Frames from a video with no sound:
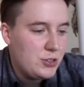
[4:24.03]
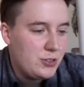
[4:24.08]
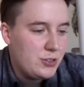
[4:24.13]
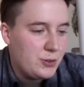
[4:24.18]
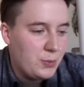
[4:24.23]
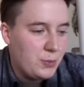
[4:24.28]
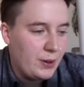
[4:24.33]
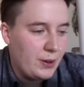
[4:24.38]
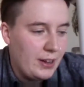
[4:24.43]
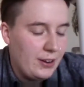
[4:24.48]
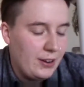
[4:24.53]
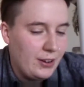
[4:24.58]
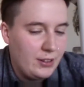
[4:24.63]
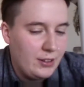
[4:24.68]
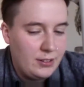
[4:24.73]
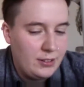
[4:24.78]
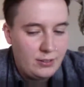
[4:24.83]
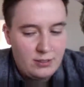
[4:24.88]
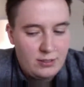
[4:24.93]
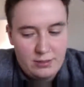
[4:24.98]
compare
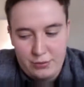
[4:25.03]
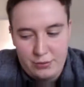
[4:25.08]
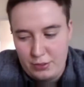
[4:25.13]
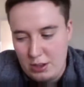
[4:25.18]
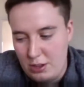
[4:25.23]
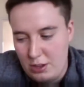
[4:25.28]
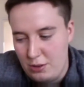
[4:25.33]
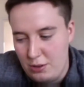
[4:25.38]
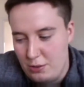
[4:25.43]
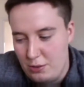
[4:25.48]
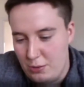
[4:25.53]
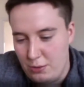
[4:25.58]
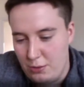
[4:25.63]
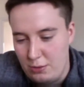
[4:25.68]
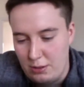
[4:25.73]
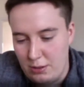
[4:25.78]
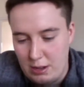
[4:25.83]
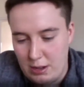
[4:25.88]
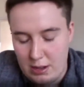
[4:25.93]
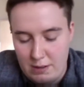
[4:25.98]
it for
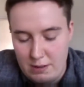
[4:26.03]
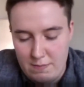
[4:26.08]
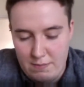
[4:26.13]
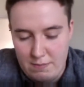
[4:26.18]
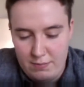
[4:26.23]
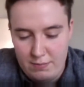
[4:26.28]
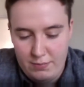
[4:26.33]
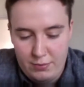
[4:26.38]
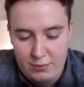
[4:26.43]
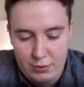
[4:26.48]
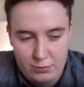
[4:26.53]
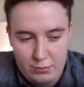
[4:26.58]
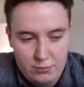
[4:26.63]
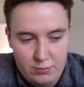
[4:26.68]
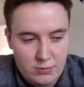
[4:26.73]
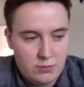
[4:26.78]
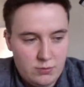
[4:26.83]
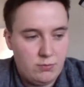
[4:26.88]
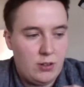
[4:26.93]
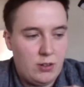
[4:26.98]
you, for
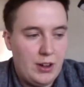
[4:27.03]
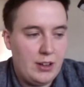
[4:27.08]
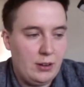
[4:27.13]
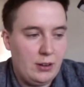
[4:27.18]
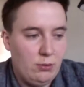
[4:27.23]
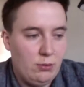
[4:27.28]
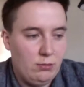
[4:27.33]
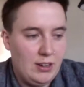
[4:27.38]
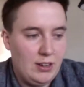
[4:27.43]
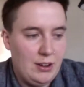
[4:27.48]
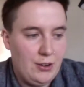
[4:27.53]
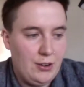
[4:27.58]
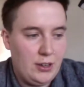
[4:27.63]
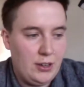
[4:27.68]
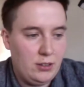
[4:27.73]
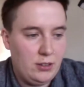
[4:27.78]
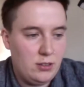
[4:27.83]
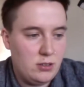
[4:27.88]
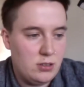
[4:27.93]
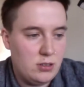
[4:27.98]
writing
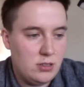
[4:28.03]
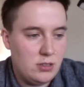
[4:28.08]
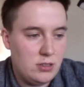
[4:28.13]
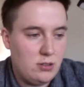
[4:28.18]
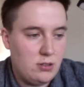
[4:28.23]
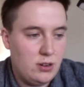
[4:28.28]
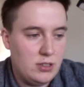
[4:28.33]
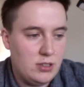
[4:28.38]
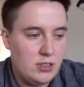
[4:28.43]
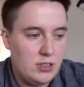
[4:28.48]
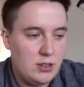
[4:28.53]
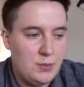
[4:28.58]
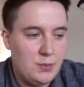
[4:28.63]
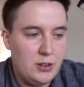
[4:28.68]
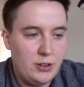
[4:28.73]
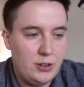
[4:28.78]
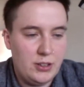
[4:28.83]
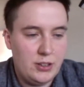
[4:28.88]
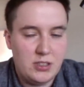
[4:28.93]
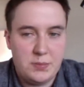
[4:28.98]
lyrics? Is it quite a
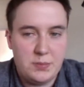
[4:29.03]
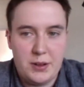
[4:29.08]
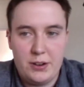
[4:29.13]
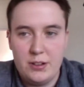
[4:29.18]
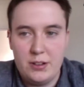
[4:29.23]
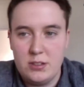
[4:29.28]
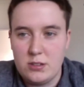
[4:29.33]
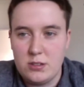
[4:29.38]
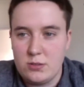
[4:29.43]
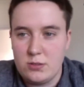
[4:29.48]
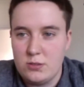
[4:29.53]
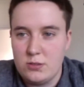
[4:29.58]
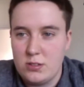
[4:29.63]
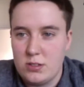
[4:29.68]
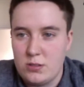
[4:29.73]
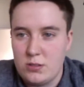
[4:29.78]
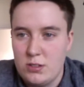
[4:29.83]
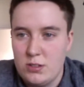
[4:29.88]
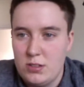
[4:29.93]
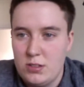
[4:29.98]
similar experience, or is
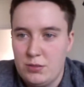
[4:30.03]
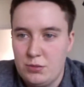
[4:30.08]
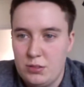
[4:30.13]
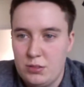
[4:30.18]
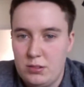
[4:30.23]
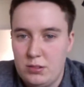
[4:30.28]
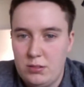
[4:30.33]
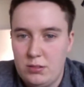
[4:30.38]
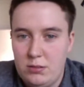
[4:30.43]
it quite different?